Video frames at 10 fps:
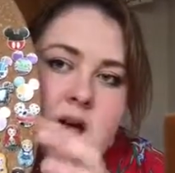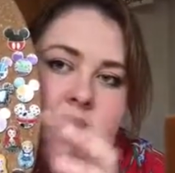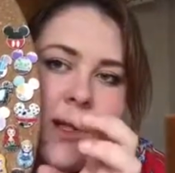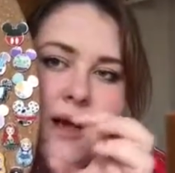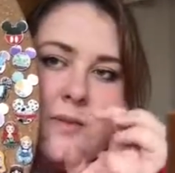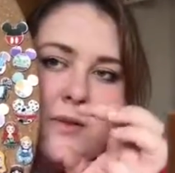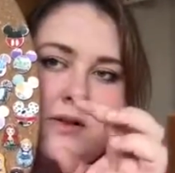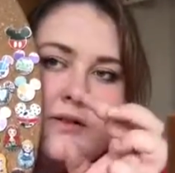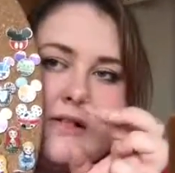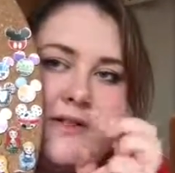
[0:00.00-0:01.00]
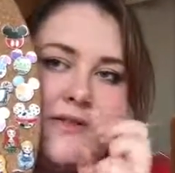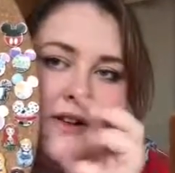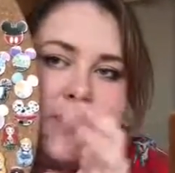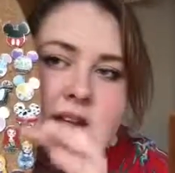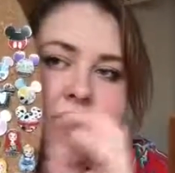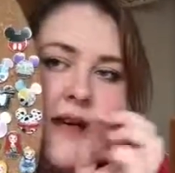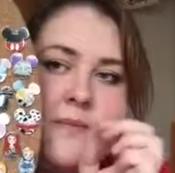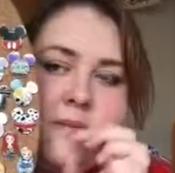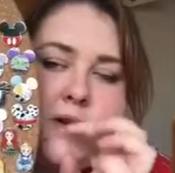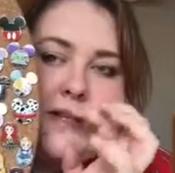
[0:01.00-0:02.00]
a couple different
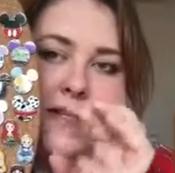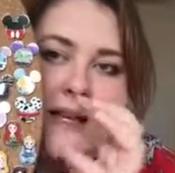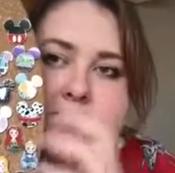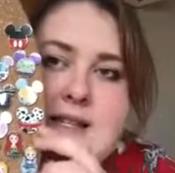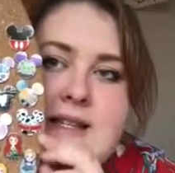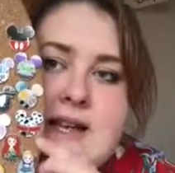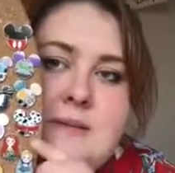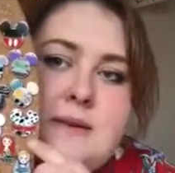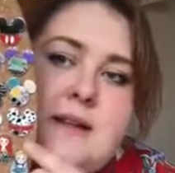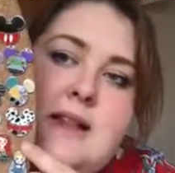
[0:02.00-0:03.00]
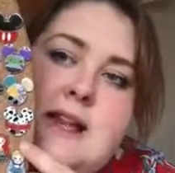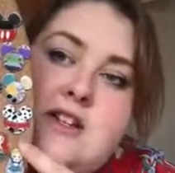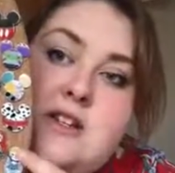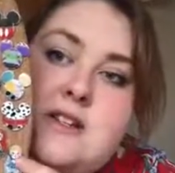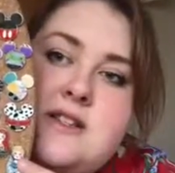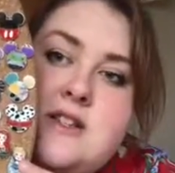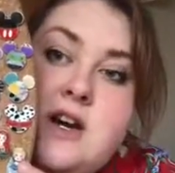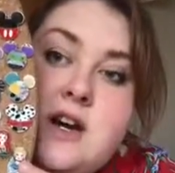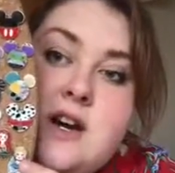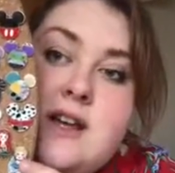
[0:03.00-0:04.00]
princessy type of collection
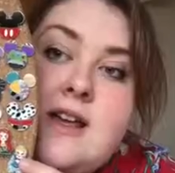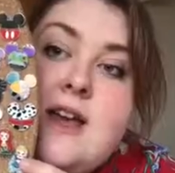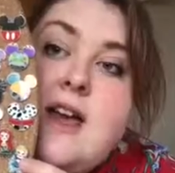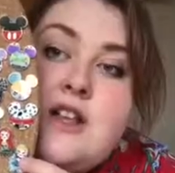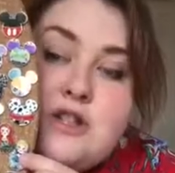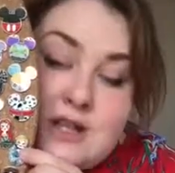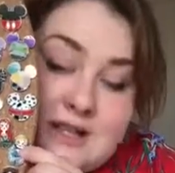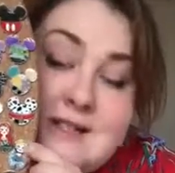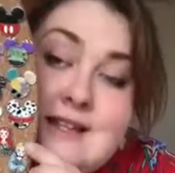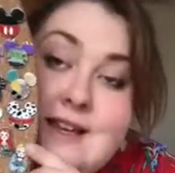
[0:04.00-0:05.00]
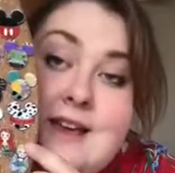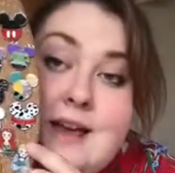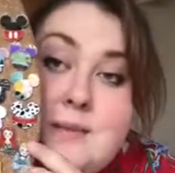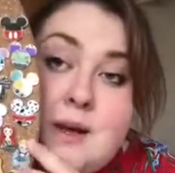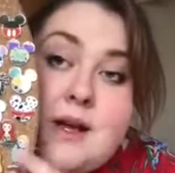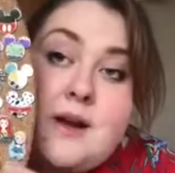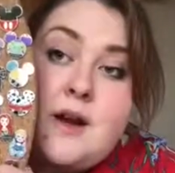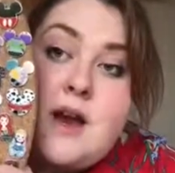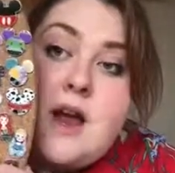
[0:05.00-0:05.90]
starting, so I can see it getting bigger.